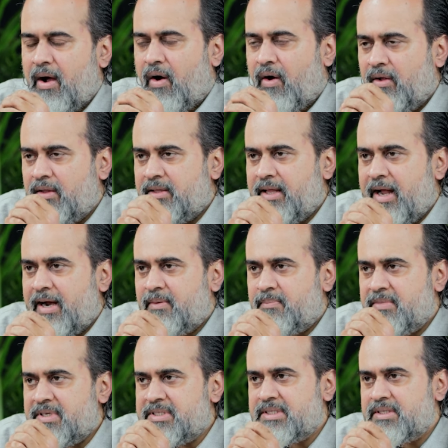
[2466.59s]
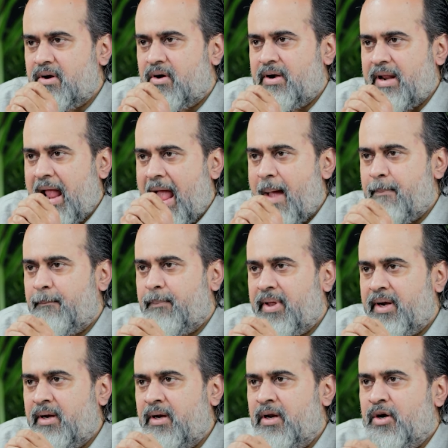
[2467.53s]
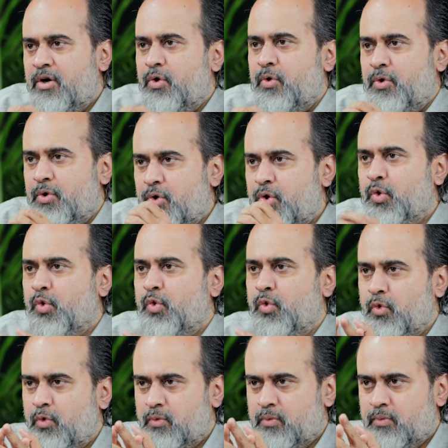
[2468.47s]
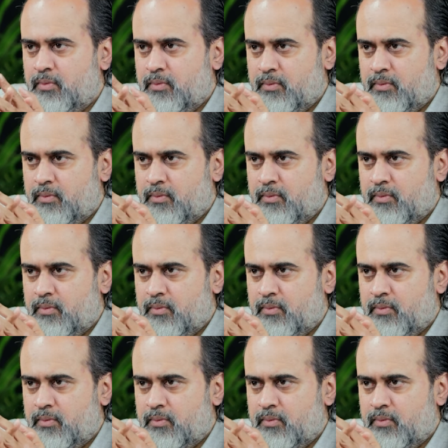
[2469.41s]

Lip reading: all that must not happen to you.